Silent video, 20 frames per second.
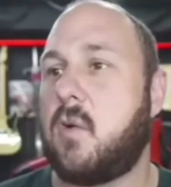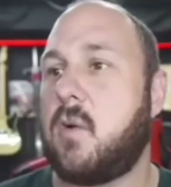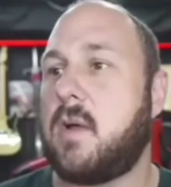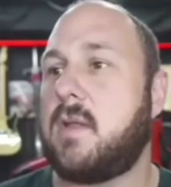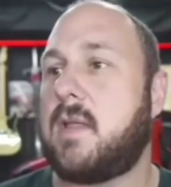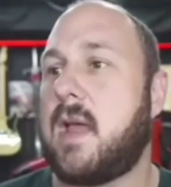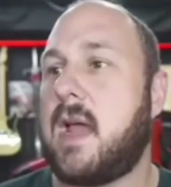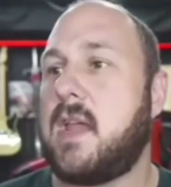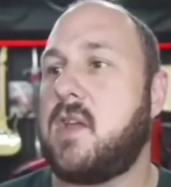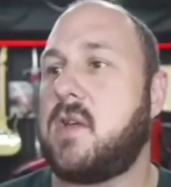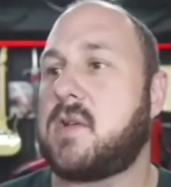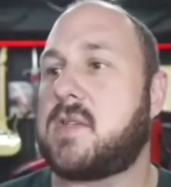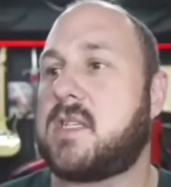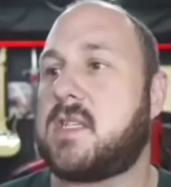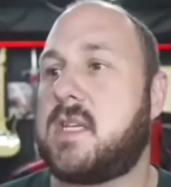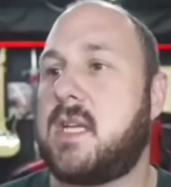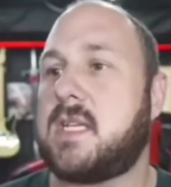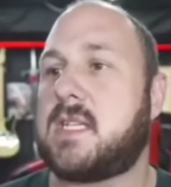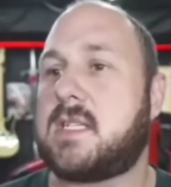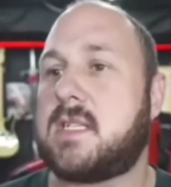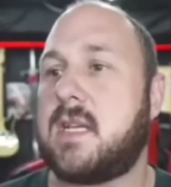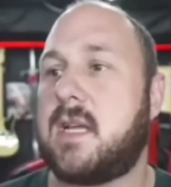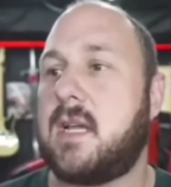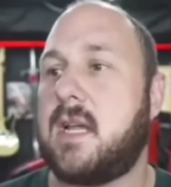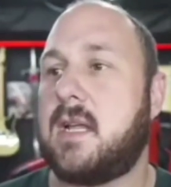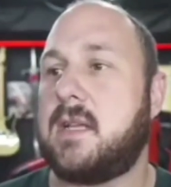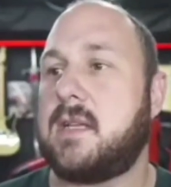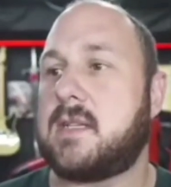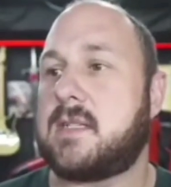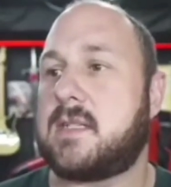that you ceased
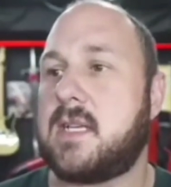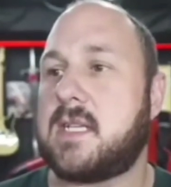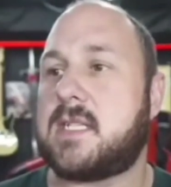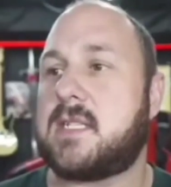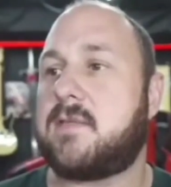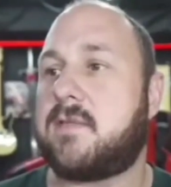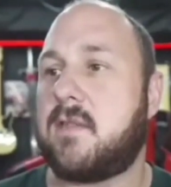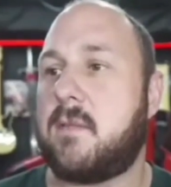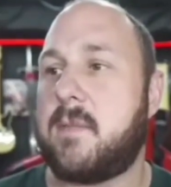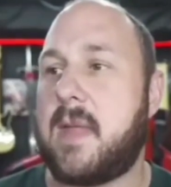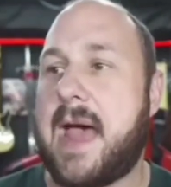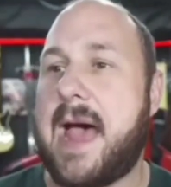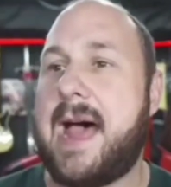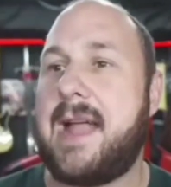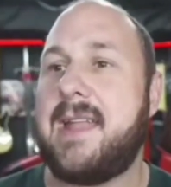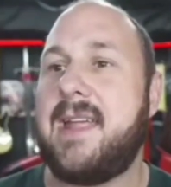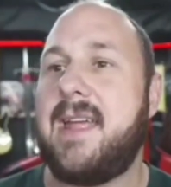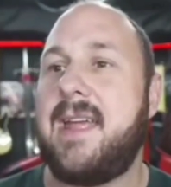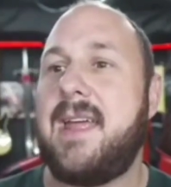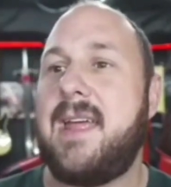and desist from that,